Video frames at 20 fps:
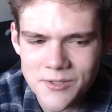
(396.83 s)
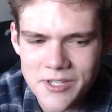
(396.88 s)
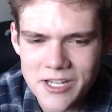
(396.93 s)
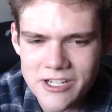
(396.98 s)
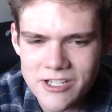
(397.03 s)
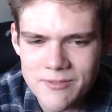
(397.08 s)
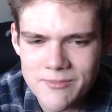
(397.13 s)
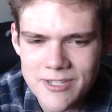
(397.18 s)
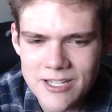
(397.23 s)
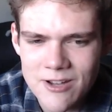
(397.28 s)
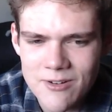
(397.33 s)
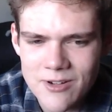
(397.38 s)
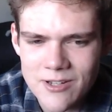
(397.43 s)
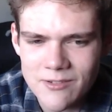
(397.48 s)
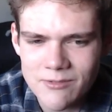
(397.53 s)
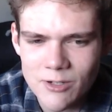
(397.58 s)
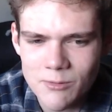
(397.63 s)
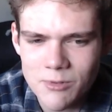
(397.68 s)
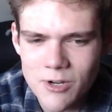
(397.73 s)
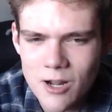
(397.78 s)
I should be going
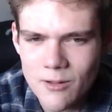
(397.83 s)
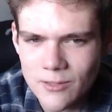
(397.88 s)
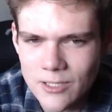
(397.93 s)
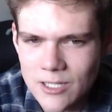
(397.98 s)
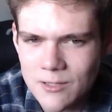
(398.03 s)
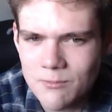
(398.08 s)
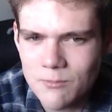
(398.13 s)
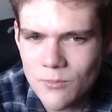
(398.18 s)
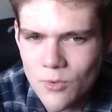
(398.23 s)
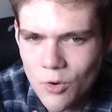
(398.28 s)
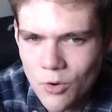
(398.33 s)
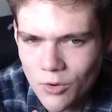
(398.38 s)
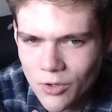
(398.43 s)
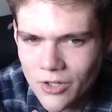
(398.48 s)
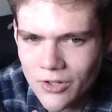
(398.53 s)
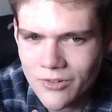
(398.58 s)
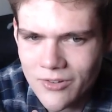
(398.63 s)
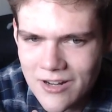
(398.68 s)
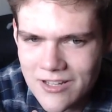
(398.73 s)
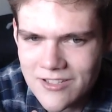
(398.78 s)
for probably a more
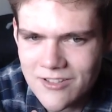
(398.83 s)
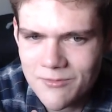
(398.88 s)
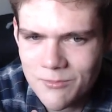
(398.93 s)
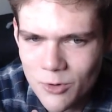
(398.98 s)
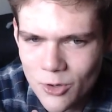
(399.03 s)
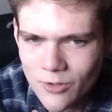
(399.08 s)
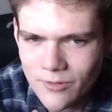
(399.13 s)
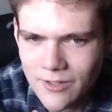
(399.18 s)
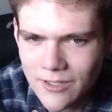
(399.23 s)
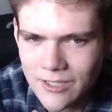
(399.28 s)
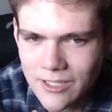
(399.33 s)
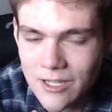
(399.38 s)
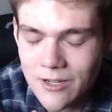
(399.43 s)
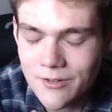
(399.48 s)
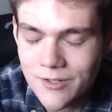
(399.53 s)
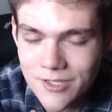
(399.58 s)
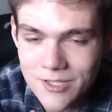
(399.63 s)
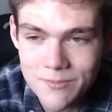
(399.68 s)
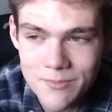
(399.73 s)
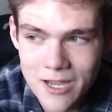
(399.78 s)
aggressive portfolio
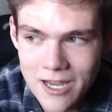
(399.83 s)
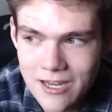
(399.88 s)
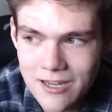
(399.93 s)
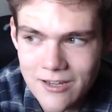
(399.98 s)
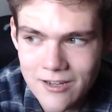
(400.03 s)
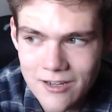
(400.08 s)
despite,